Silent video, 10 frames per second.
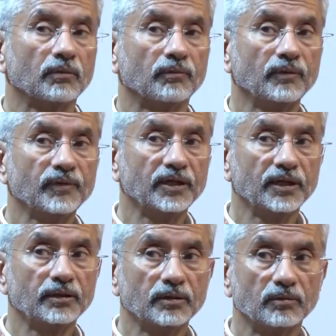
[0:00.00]
when we
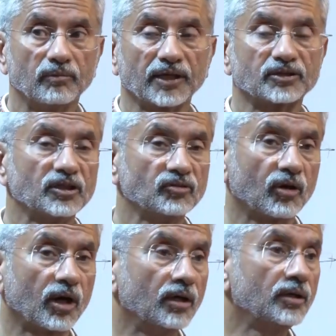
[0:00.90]
did vaccines
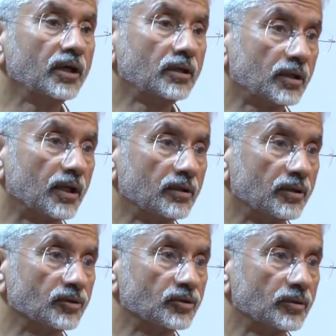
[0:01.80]
for 100
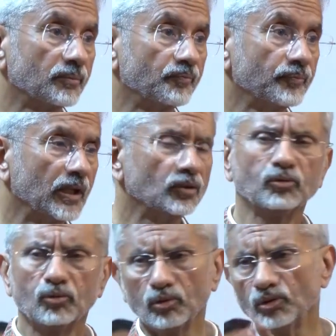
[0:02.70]
countries, you
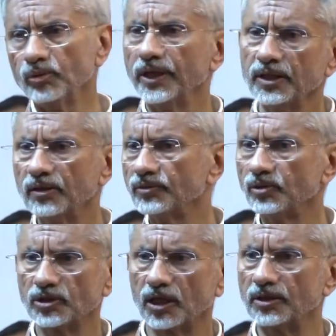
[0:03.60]
go to any of
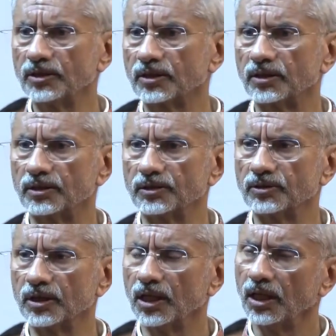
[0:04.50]
those 100 countries,